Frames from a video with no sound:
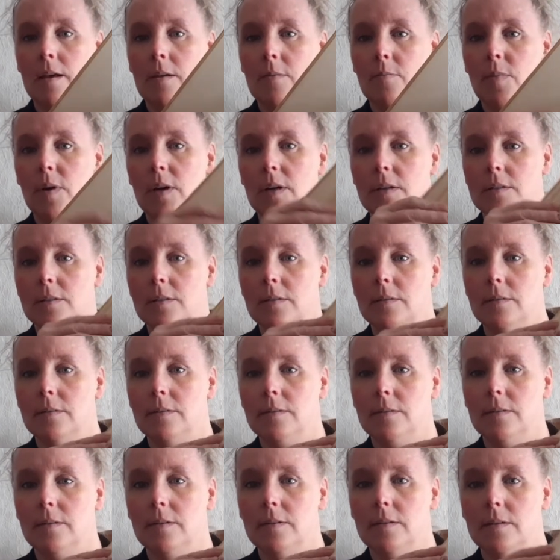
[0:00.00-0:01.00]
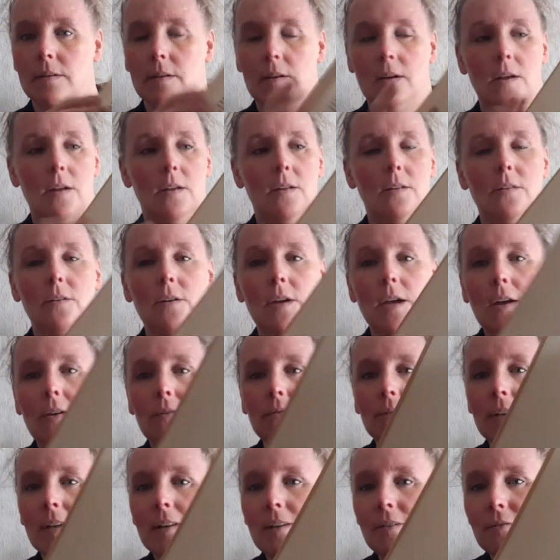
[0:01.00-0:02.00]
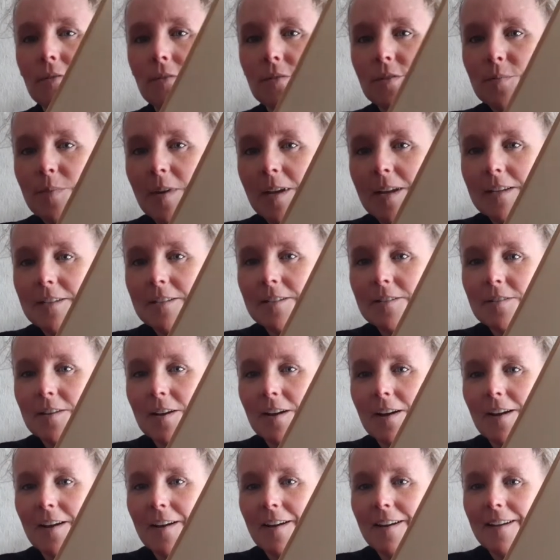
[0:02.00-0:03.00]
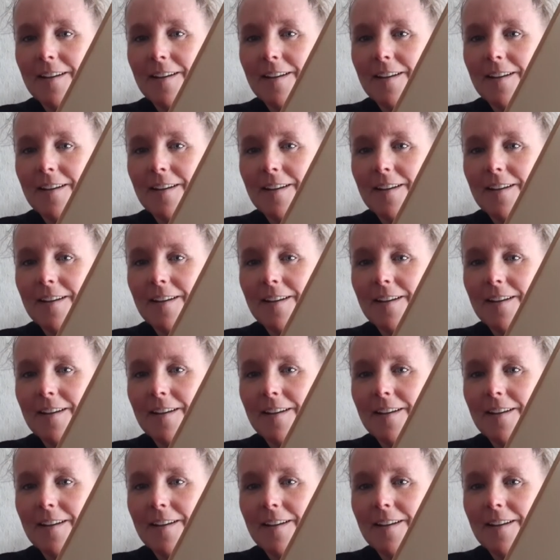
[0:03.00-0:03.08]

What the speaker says: but look how yellow those pages are.